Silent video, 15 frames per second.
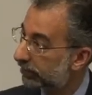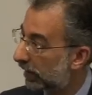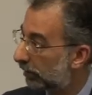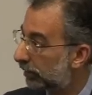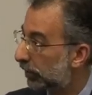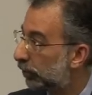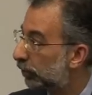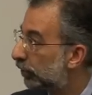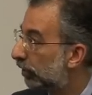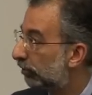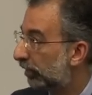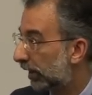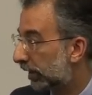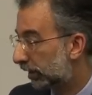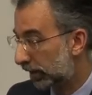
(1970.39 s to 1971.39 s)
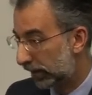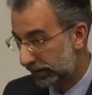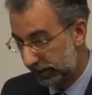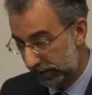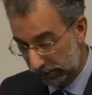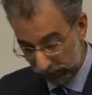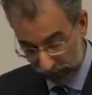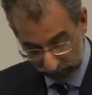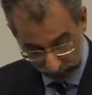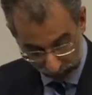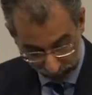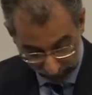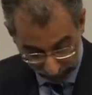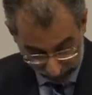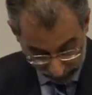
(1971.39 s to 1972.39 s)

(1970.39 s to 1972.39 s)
family could not recognize him when he